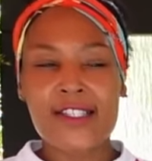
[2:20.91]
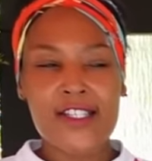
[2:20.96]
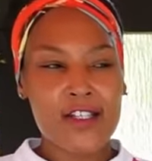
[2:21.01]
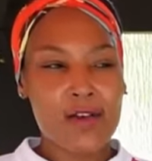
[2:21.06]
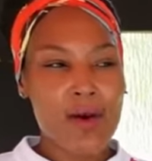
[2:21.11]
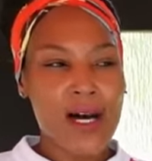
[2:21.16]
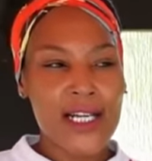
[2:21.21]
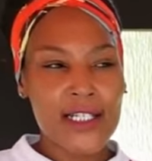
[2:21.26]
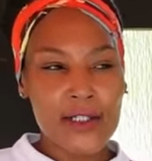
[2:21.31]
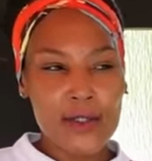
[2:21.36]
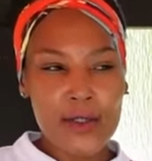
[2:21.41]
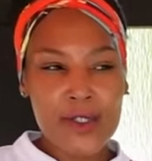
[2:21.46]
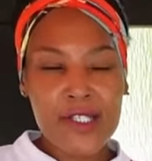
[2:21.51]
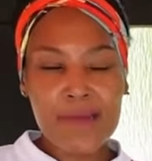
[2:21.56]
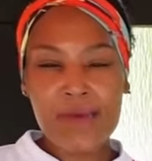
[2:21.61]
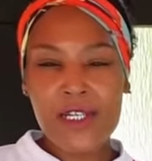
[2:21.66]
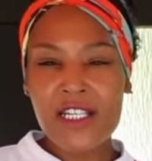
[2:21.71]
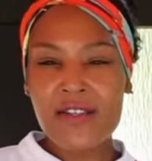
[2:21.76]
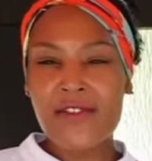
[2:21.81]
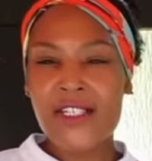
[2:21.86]
So I
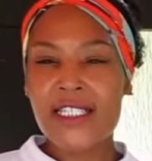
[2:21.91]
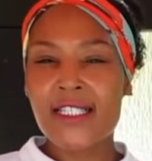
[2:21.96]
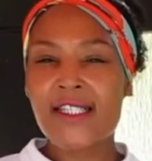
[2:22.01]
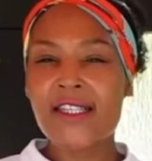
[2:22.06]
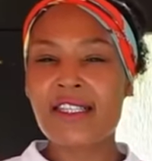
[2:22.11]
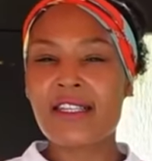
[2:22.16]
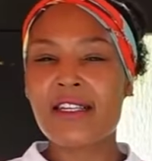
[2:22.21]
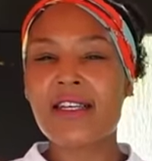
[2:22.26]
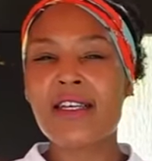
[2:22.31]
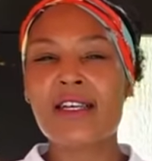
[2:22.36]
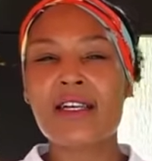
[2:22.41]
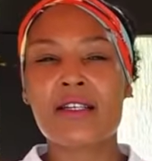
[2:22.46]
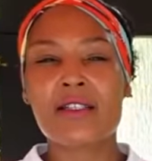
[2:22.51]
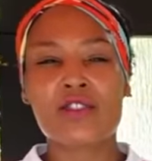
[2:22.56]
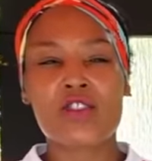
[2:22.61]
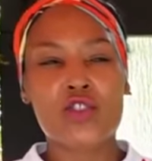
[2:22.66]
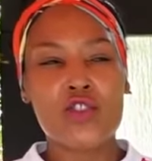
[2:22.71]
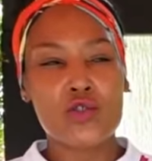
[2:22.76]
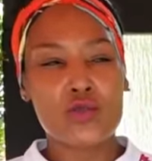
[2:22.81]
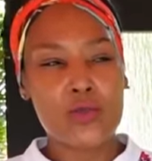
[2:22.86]
used PVC,
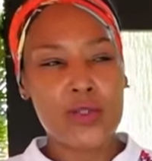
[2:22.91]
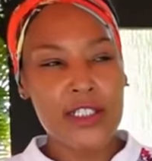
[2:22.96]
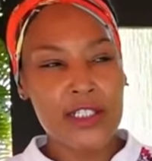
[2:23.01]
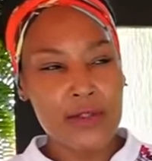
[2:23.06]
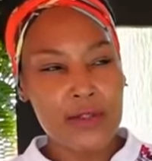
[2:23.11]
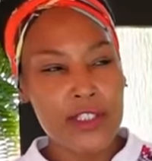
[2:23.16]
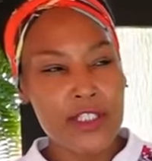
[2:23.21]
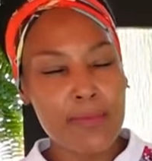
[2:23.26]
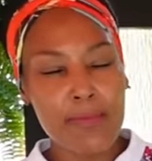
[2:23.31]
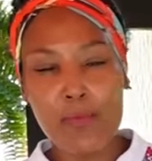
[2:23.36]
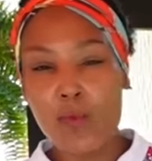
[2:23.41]
drilled